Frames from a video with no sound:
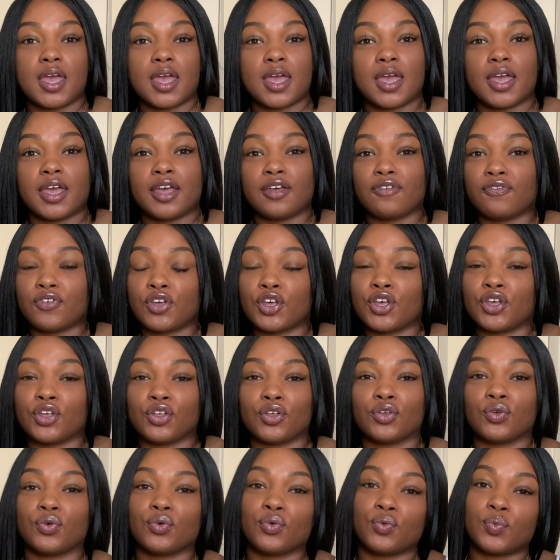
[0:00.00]
If
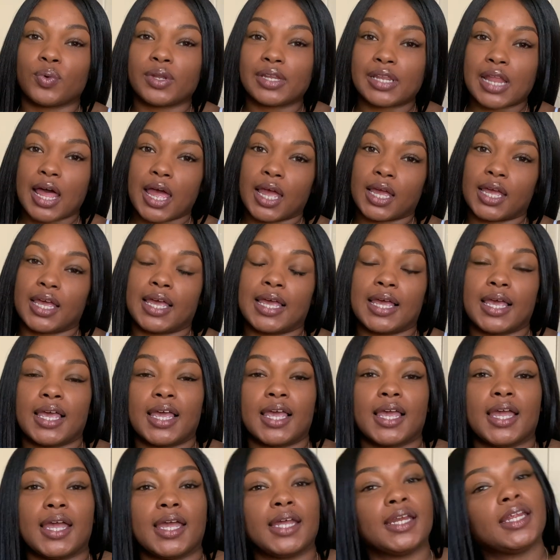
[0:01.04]
you would like
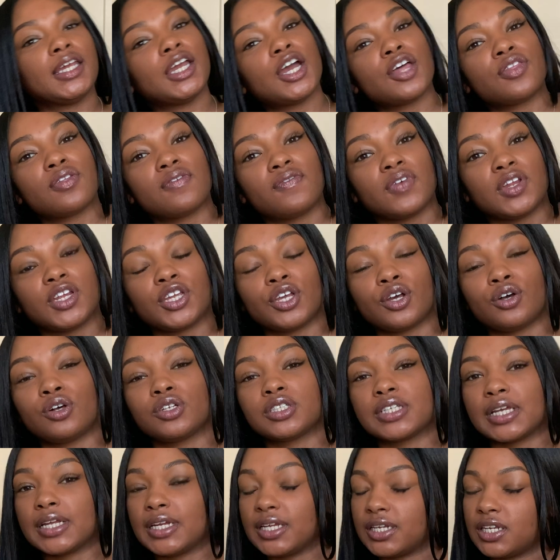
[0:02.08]
any other
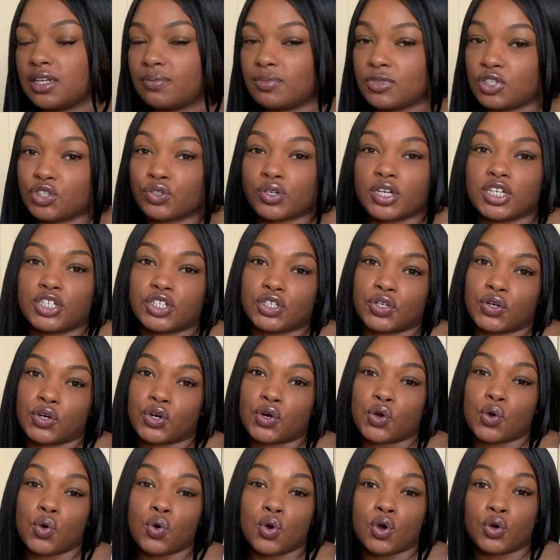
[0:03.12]
videos, any demonstration
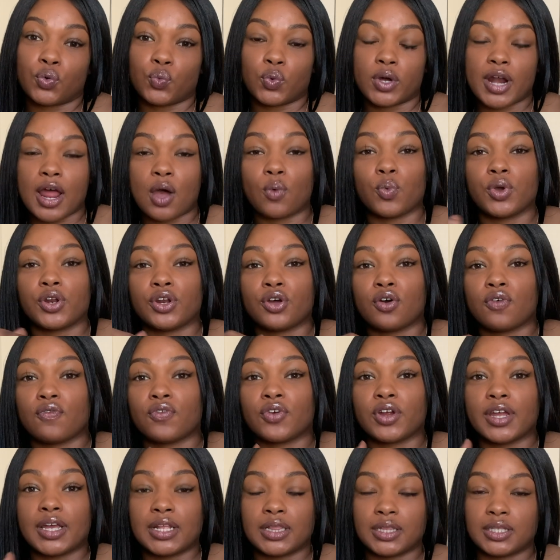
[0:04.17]
on what I went
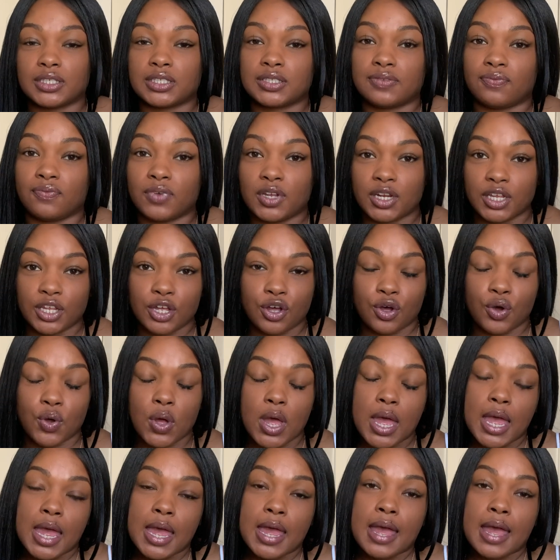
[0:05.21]
over in this video,